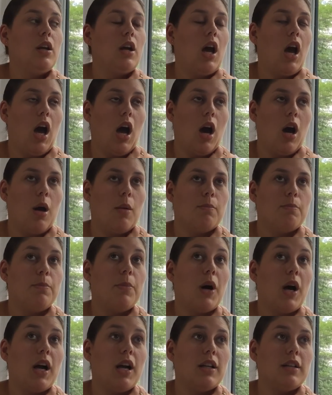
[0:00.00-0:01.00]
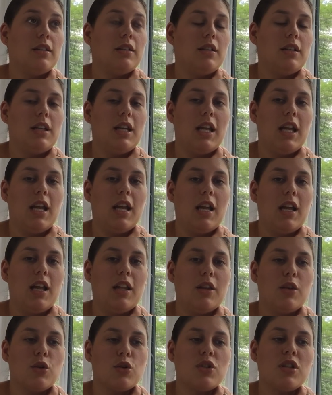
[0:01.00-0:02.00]
But
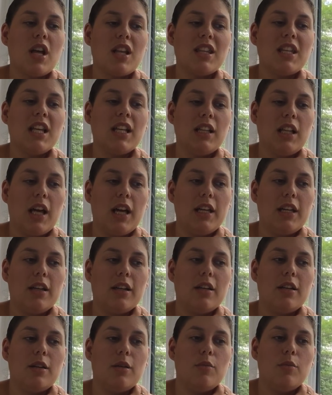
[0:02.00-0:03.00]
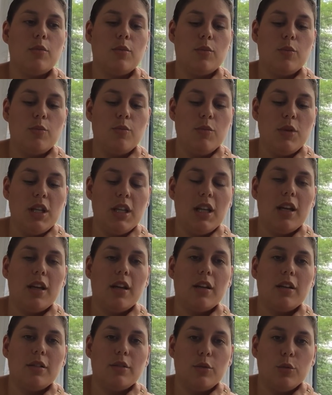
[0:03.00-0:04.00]
there's nothing like
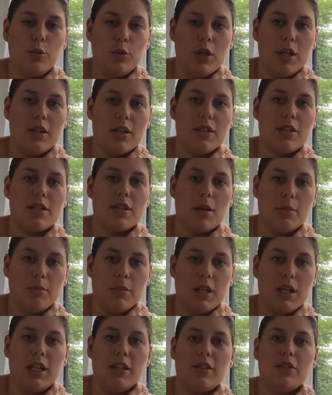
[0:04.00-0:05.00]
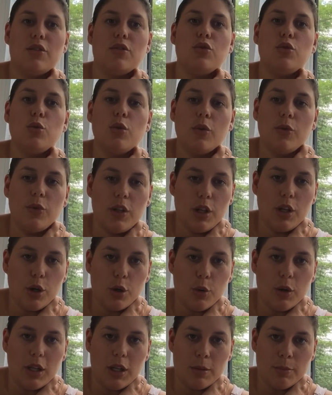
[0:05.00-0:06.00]
meeting with somebody to do a
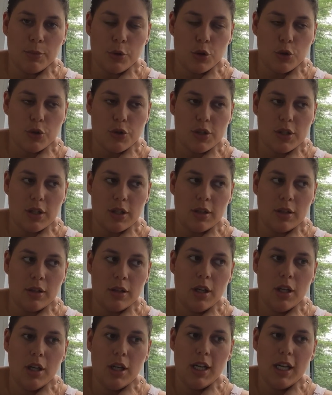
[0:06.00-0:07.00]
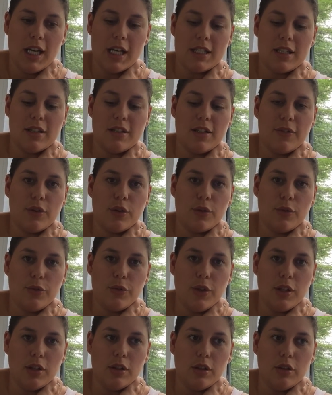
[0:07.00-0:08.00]
video in person. It's a different
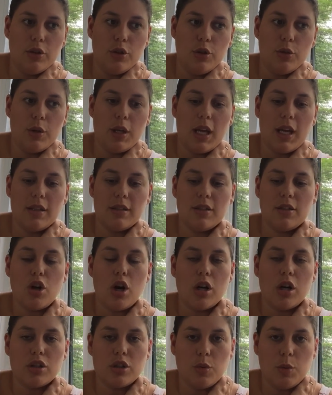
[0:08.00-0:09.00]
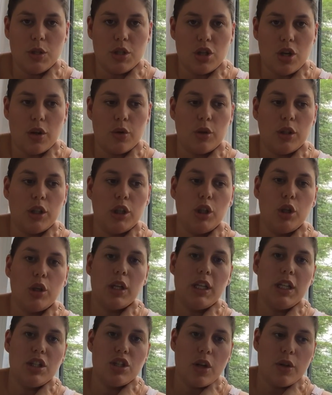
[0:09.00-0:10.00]
feel. You get to talk to each other and
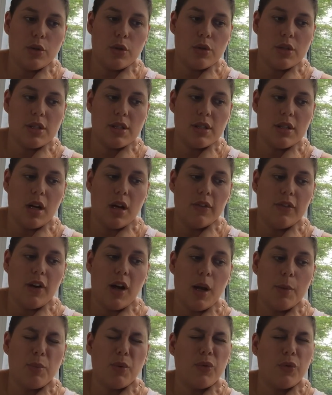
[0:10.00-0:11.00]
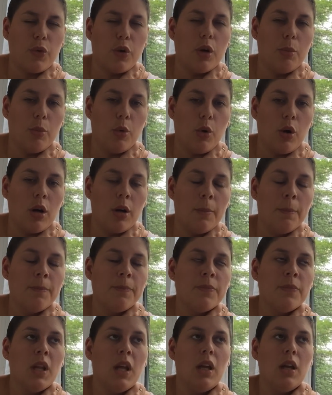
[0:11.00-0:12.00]
at each other's stuff. I prefer it more.
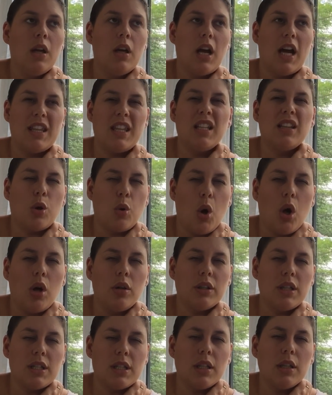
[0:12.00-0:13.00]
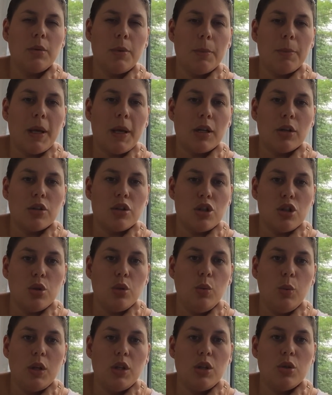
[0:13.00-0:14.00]
I think the quality is a little bit better
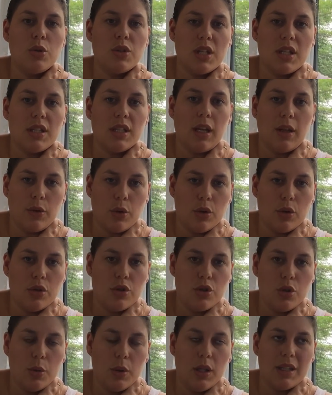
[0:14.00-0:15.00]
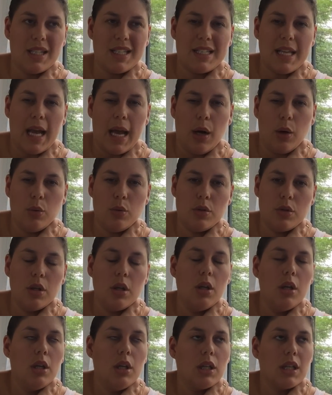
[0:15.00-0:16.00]
too when you sit together and do it, the sound,
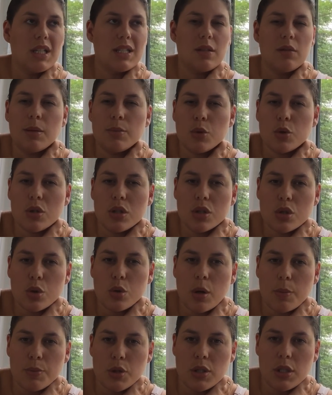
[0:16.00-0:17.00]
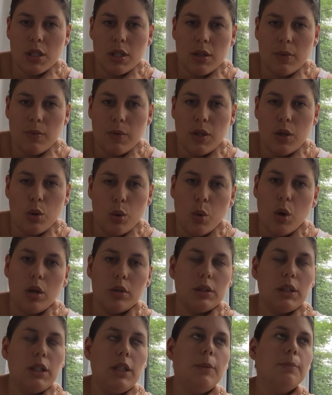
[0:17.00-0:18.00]
because sometimes there's interruptions in the video
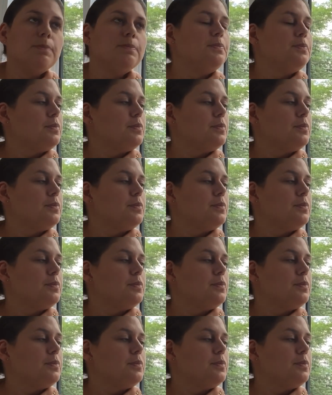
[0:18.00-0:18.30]
quality.